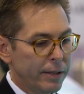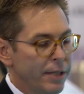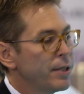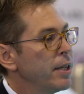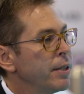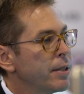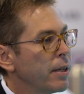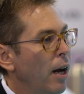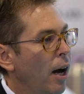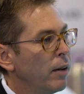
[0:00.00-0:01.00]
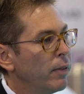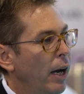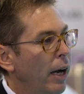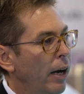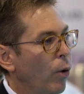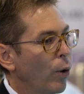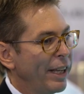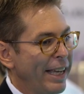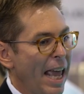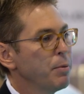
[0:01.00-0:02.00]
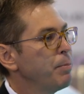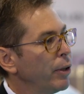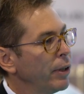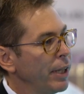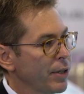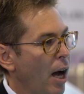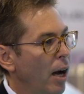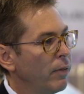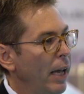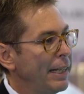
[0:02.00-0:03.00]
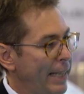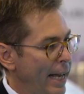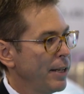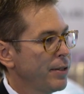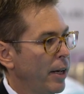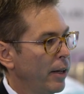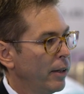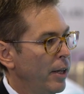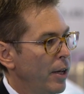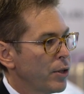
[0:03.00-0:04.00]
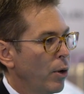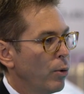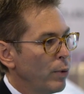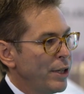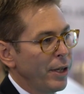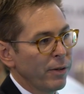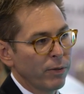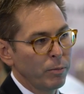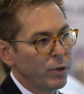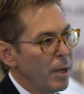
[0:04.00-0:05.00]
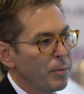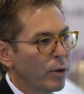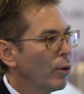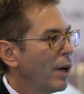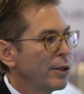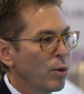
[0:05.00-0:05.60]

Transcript: distance of or the capabilities of a data center. So reaching from typical a